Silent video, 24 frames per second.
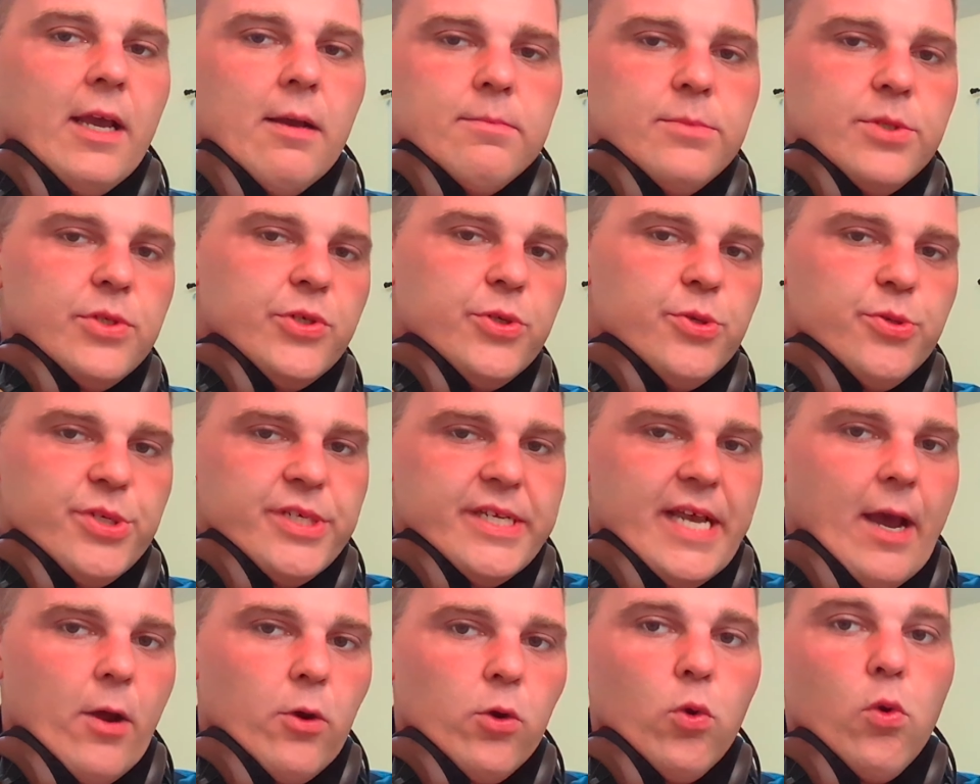comes to
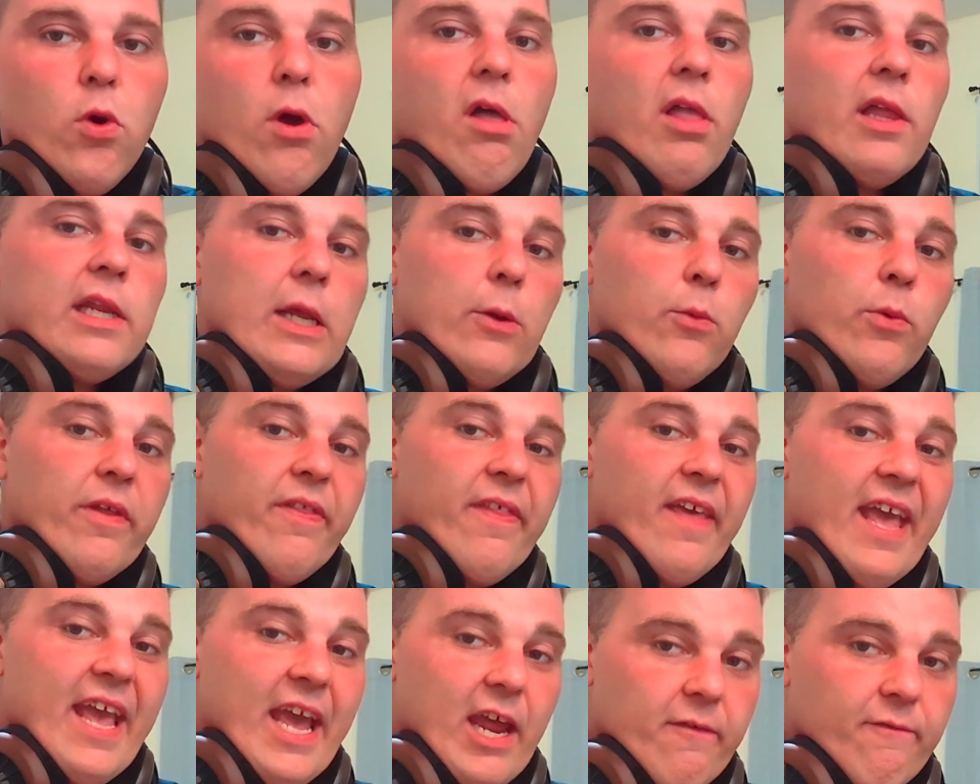sound quality with
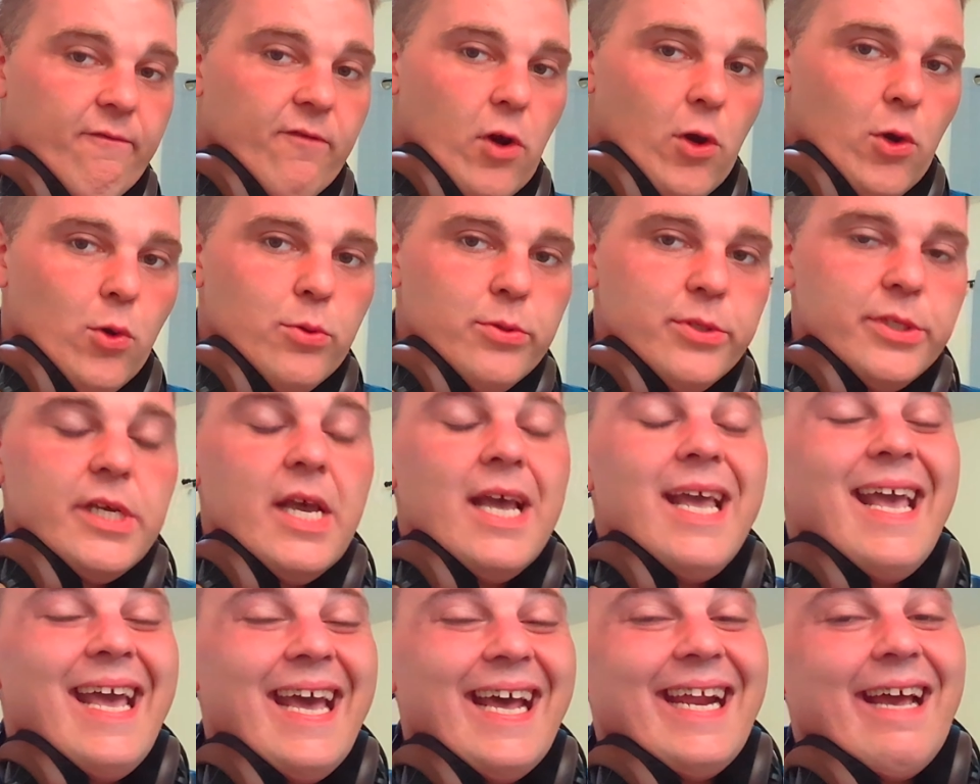headphones,
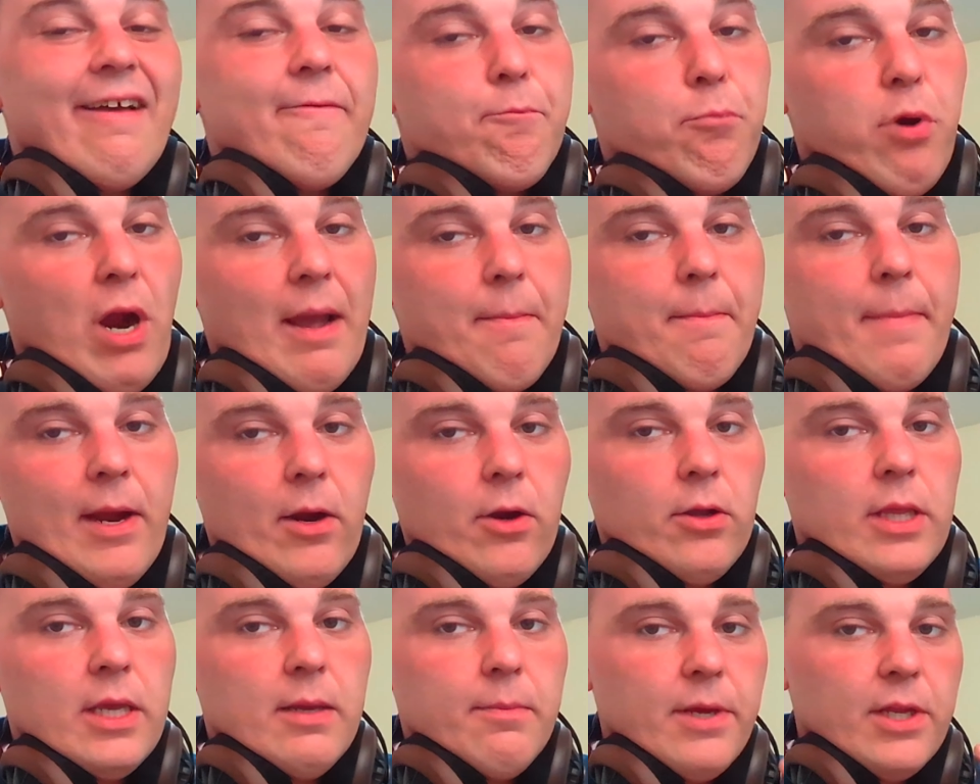and I've
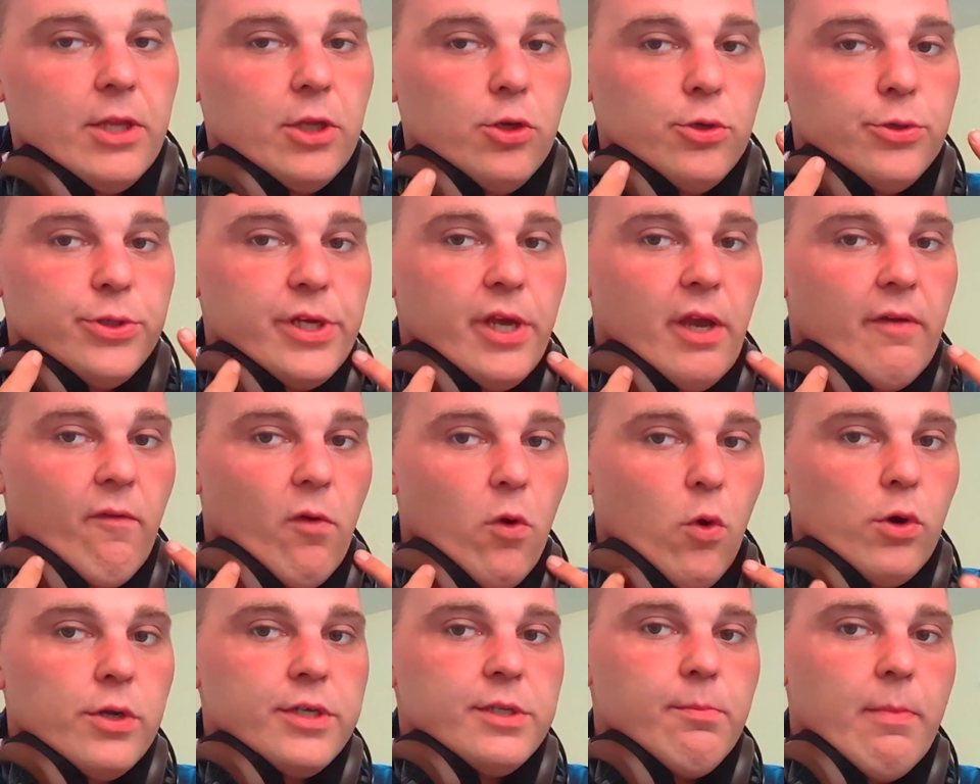primarily been using, of
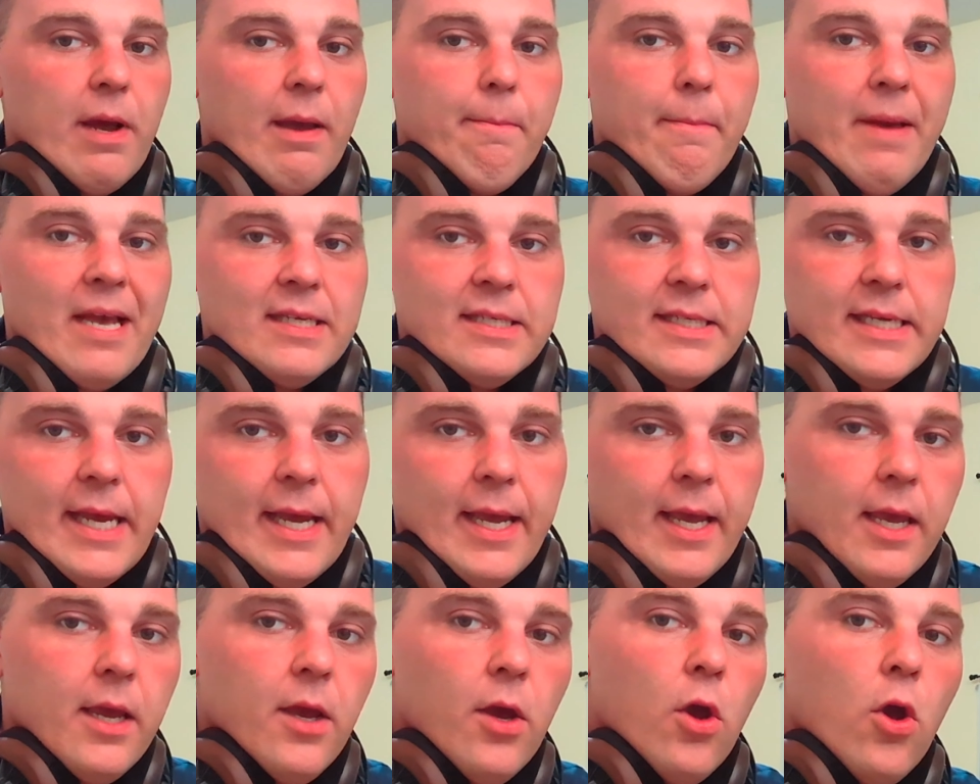course, my
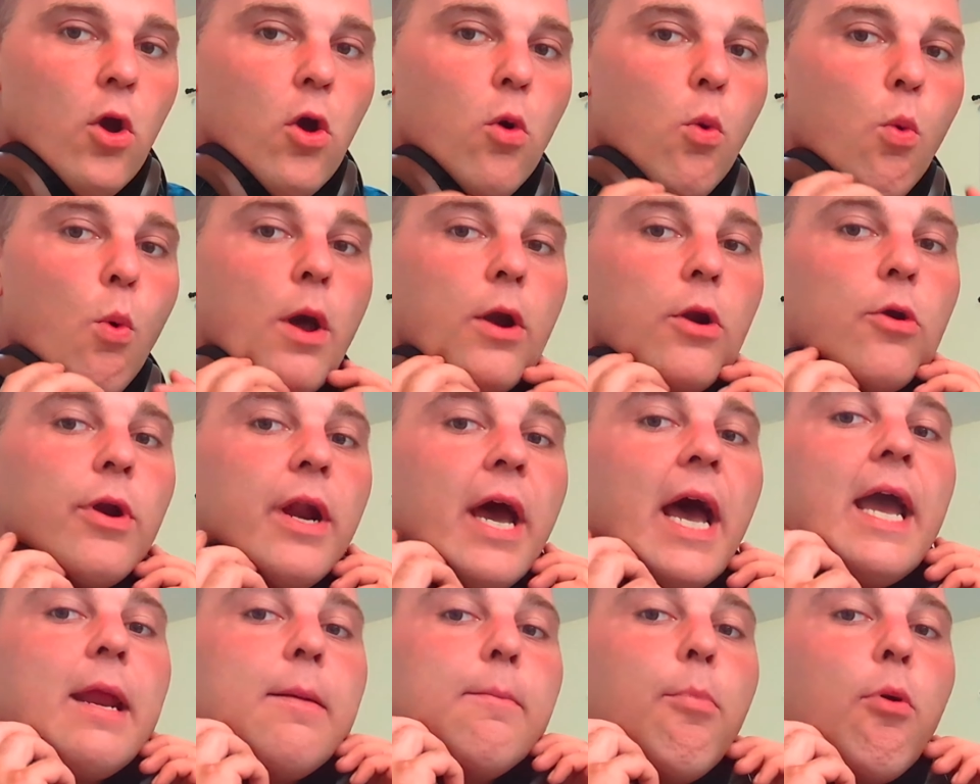Meze
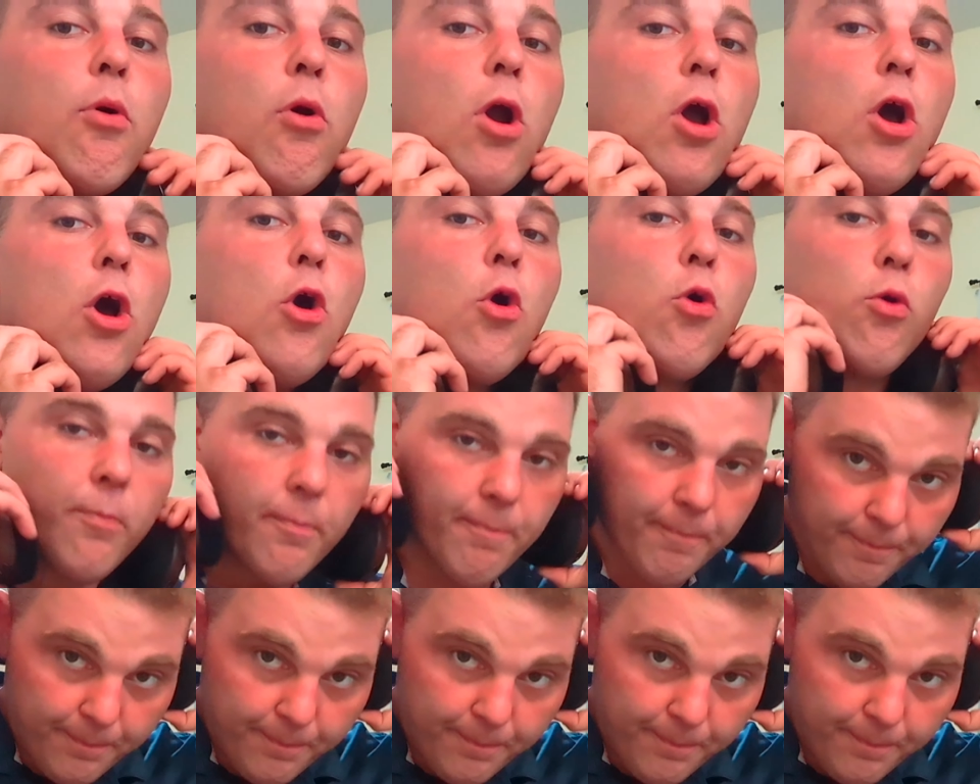109 Pro,